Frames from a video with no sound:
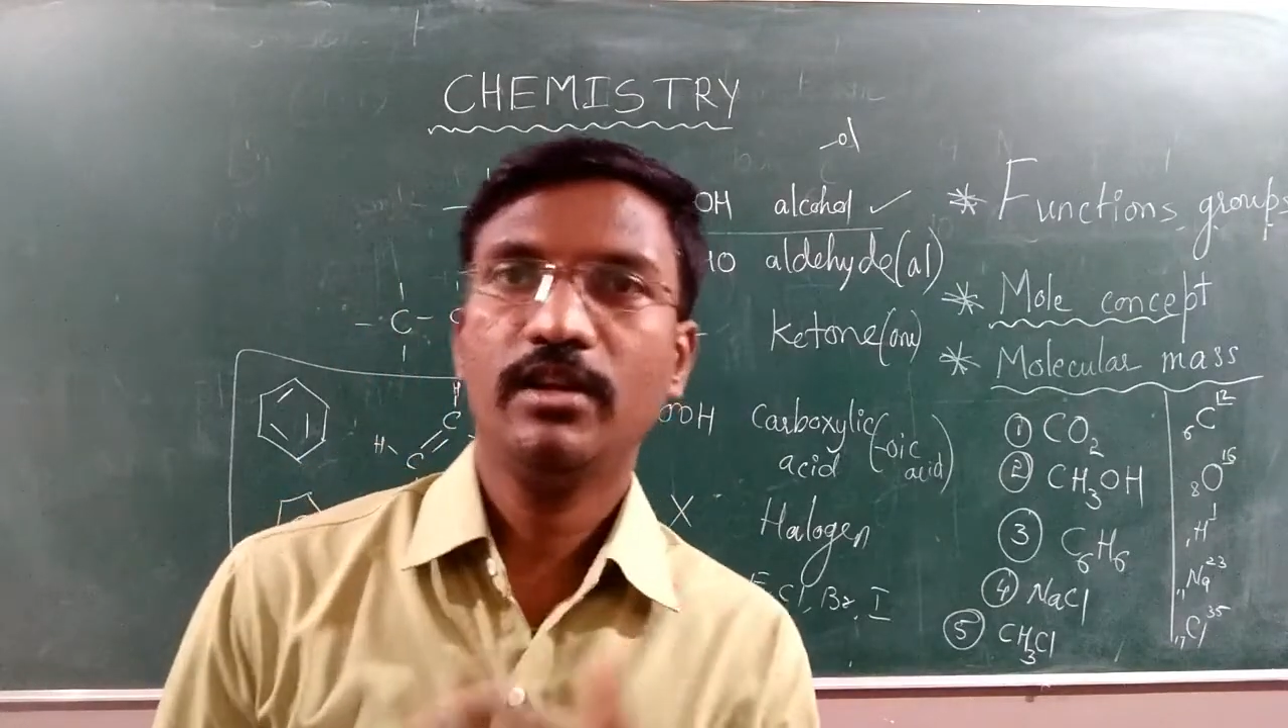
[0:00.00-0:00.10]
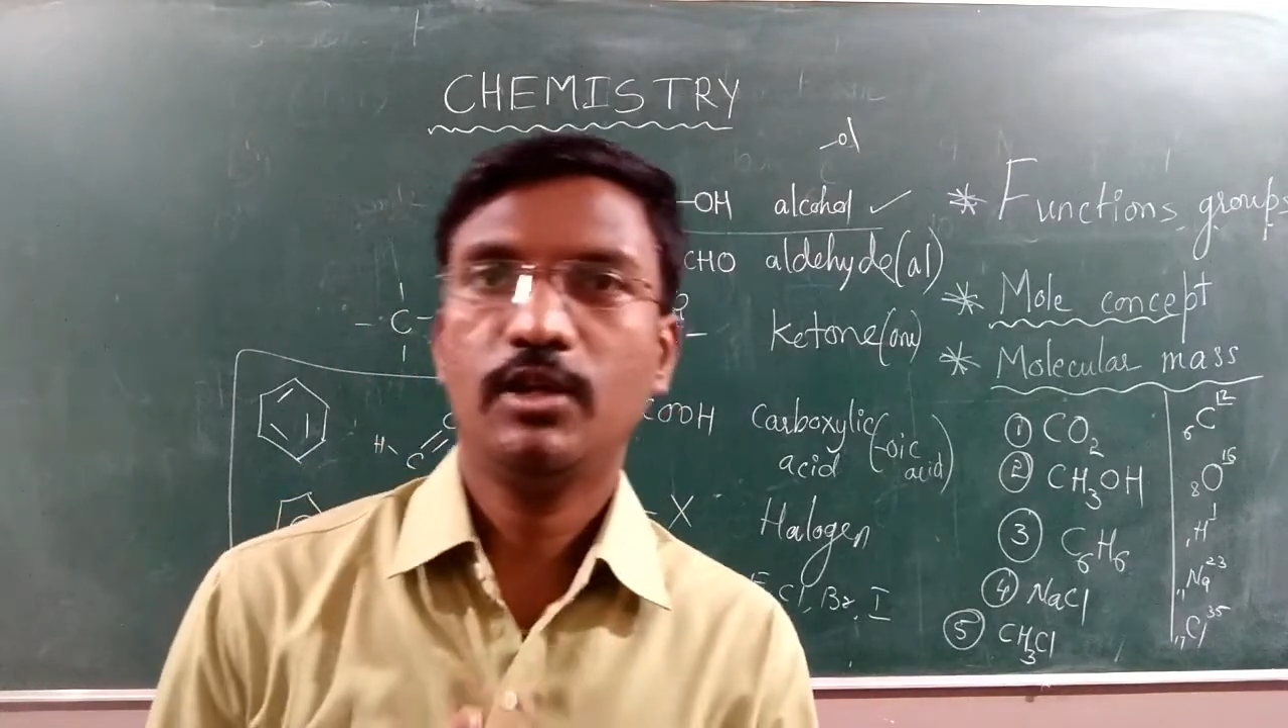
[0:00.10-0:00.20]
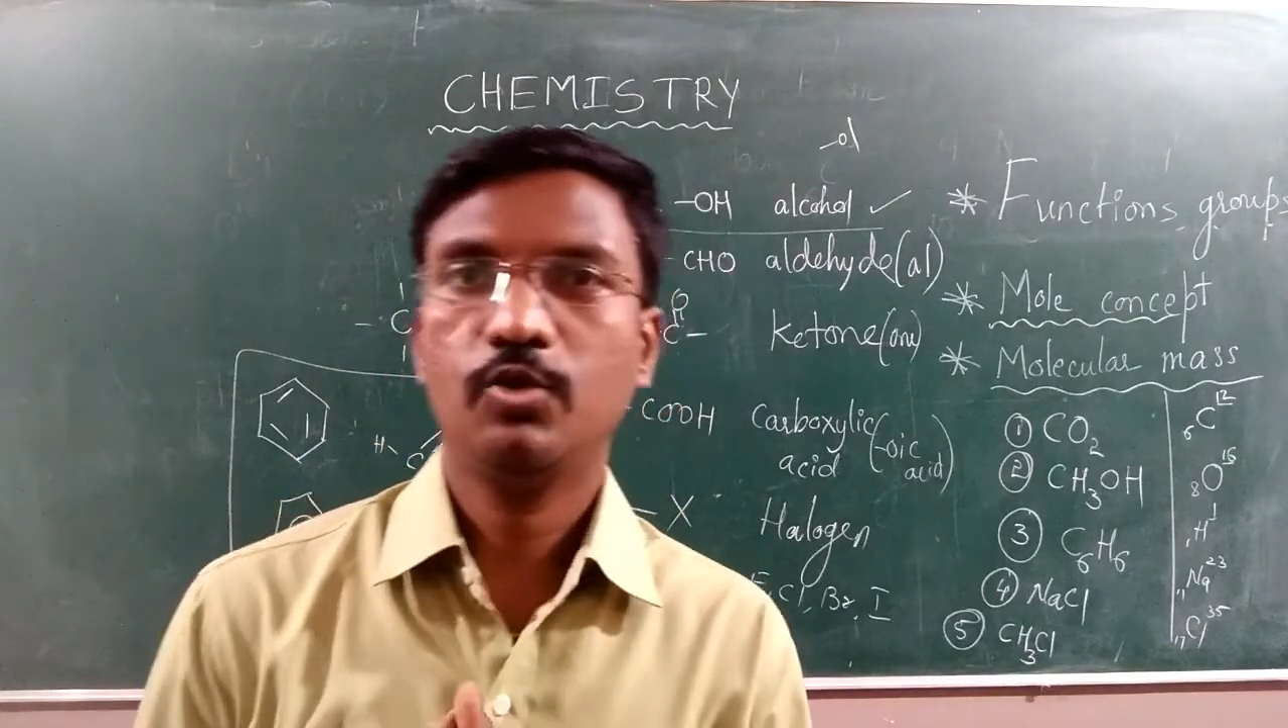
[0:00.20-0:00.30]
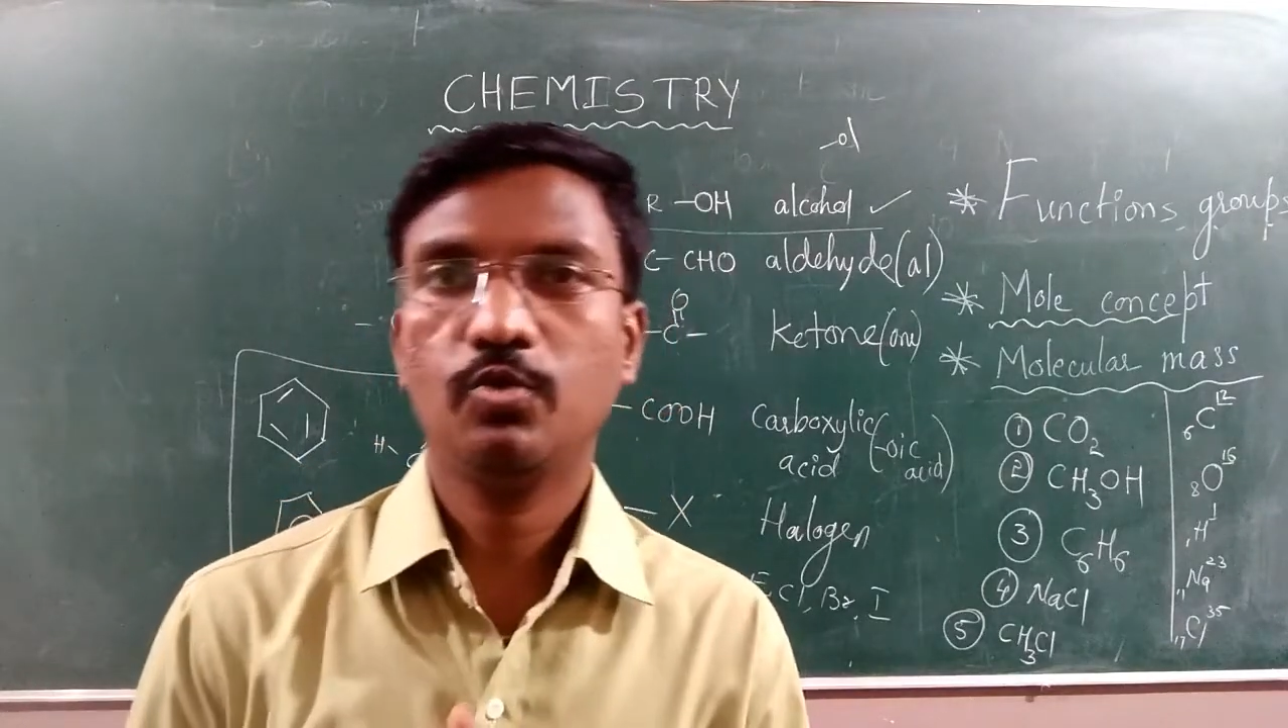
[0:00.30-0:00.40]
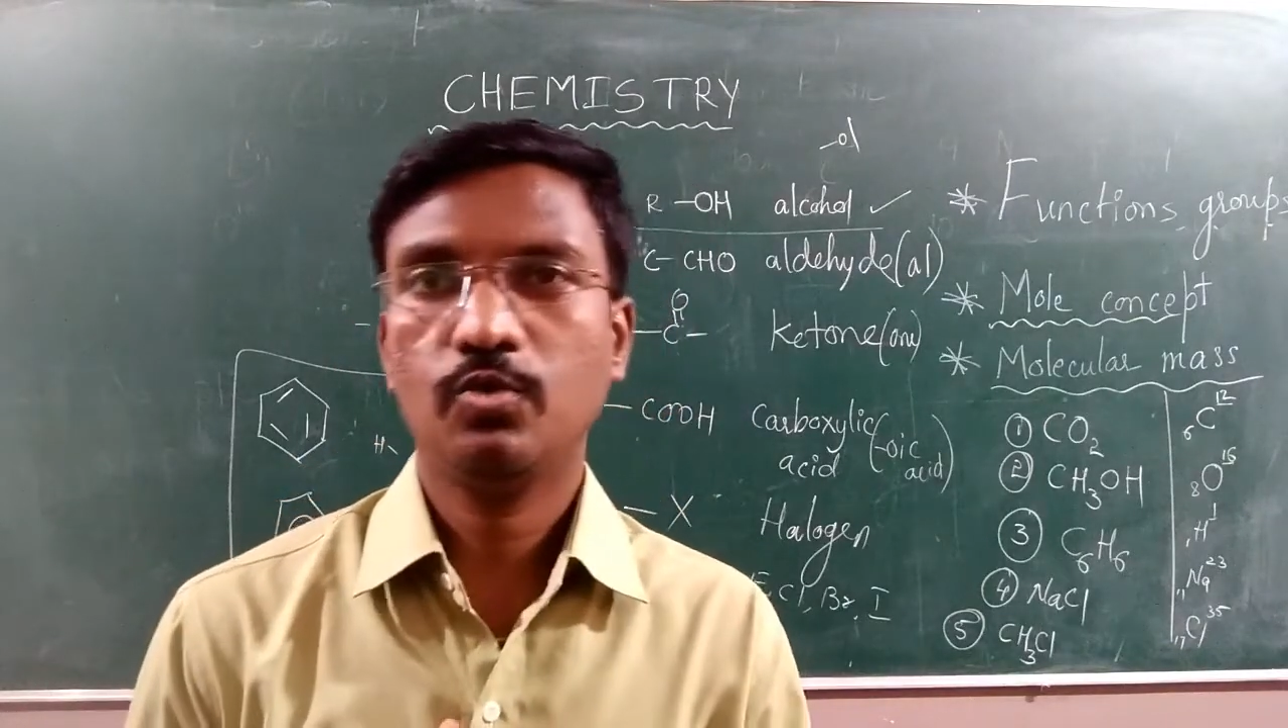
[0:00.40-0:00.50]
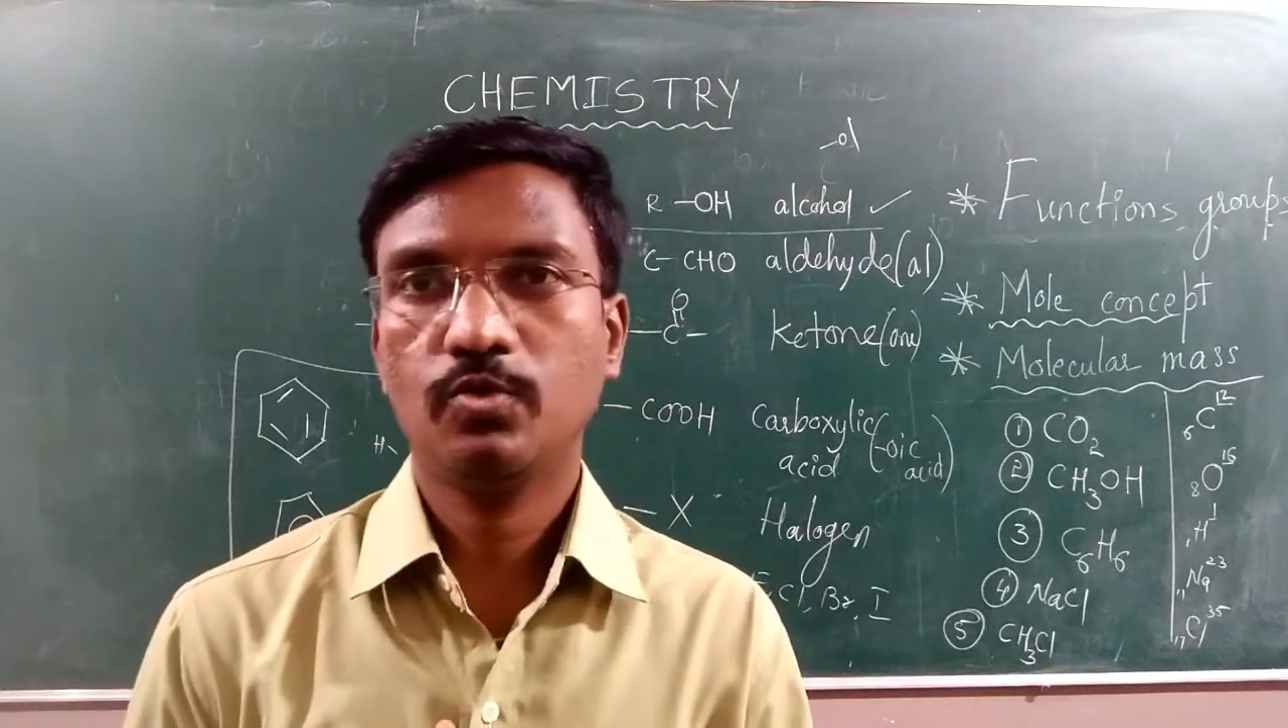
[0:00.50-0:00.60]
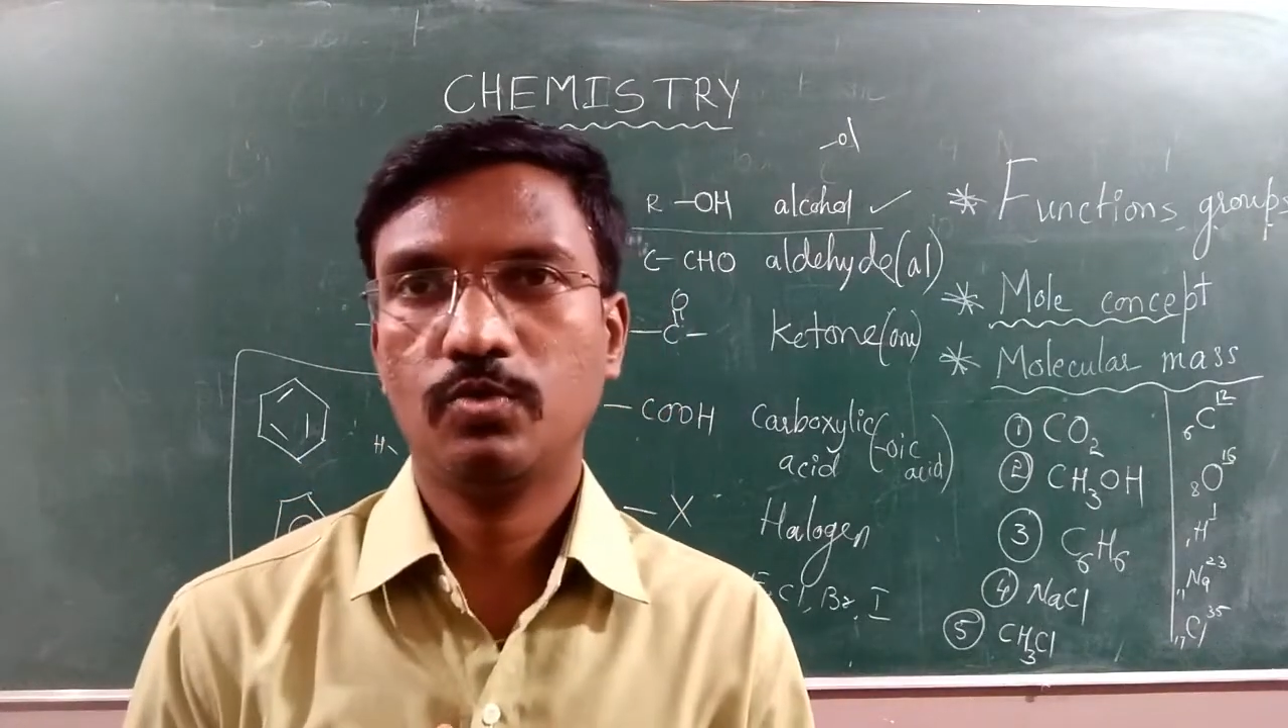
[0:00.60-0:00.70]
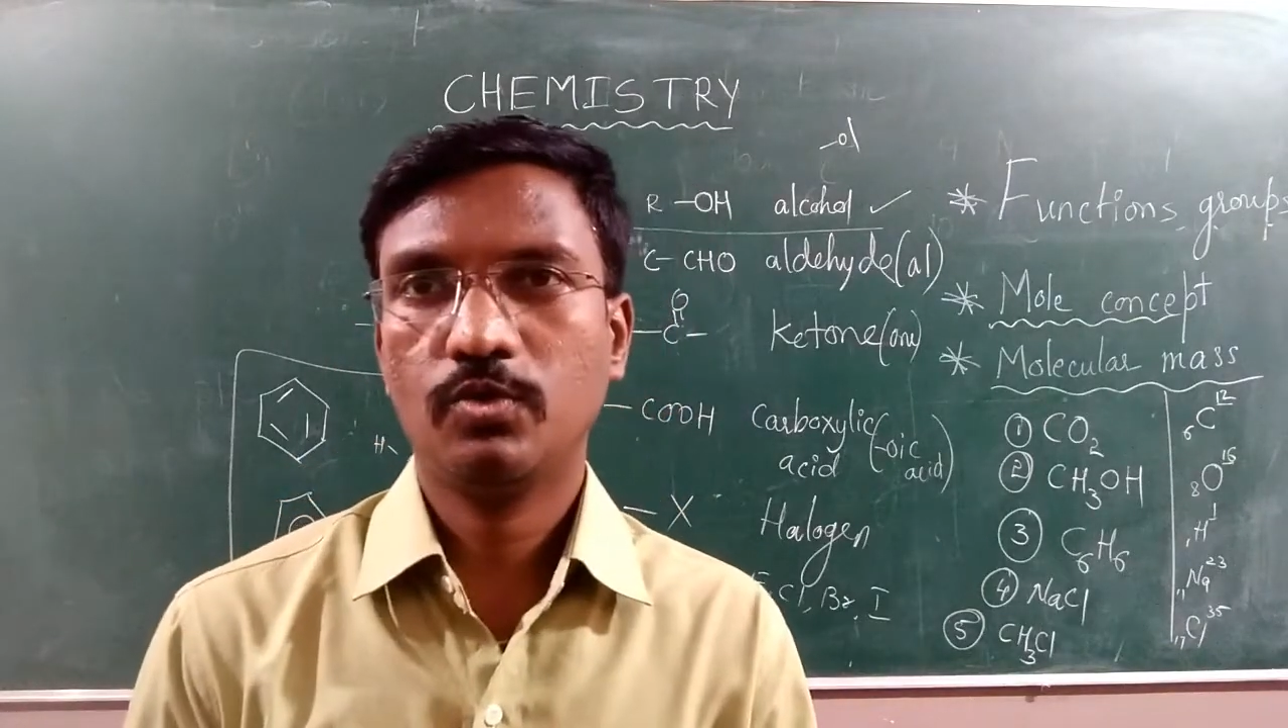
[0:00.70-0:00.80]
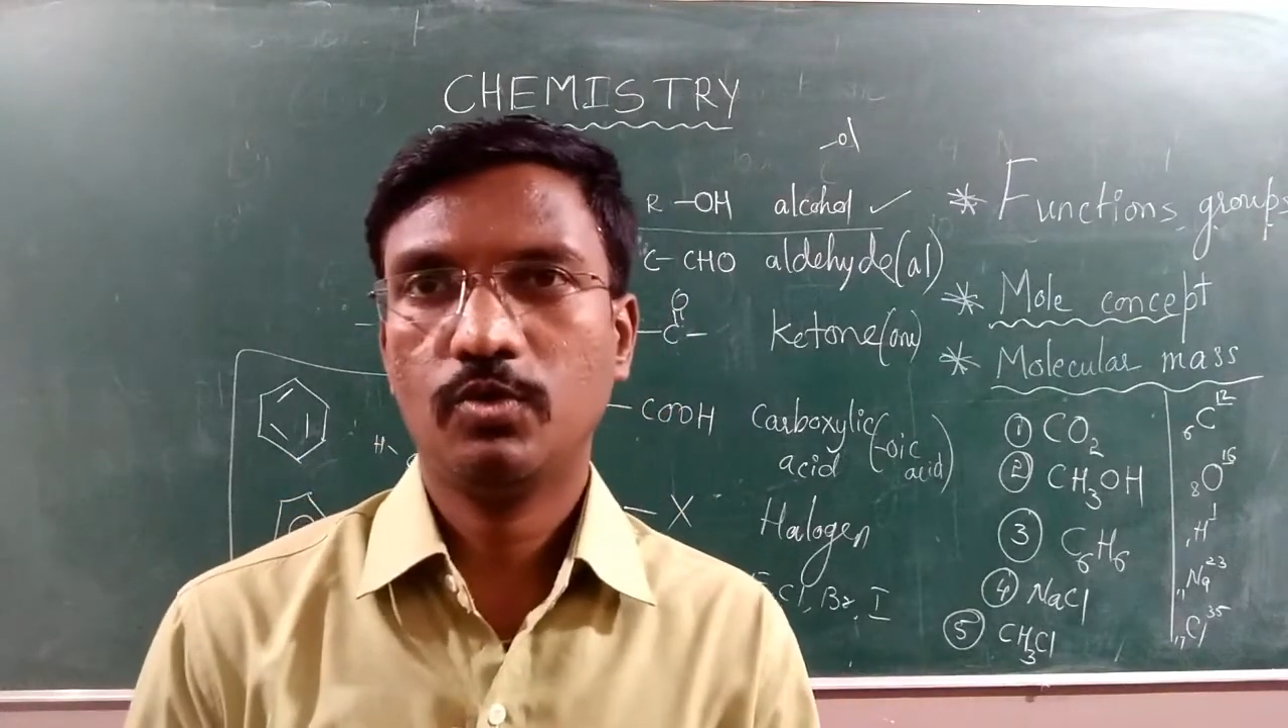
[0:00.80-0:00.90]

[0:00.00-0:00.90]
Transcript: you